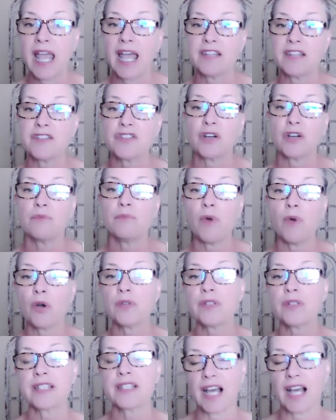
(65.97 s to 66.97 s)
And so
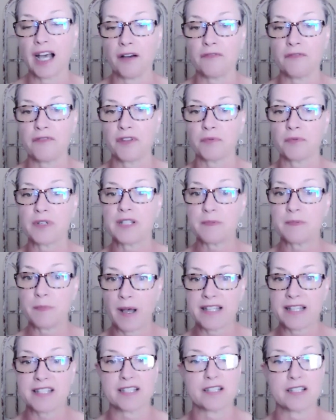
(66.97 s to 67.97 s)
most of the
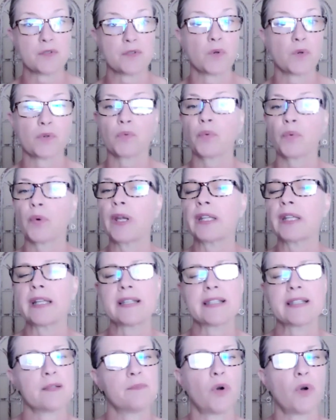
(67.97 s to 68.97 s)
responses were really
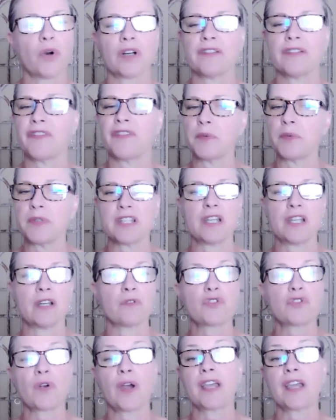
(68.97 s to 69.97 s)
supportive. It was, you know,
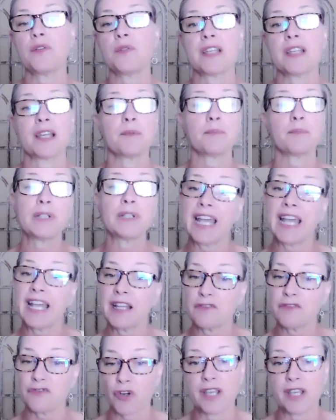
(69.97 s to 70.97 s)
try using
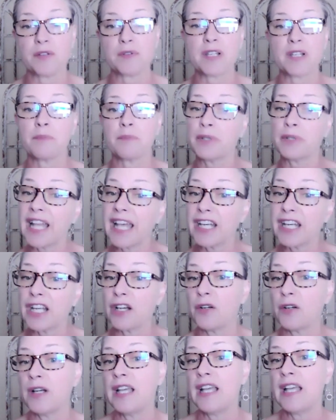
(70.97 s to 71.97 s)

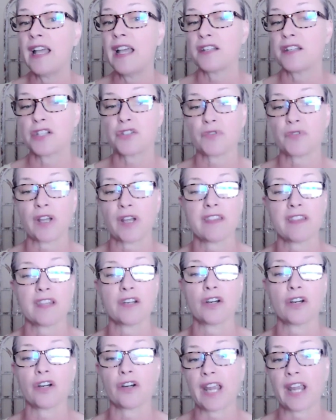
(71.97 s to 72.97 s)
Play-Doh to strengthen
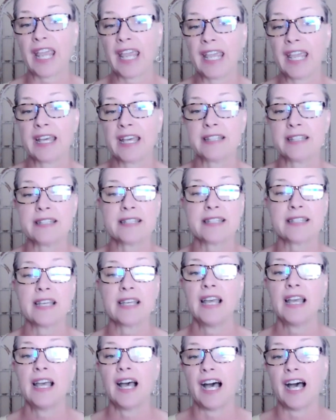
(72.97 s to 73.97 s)
her hands.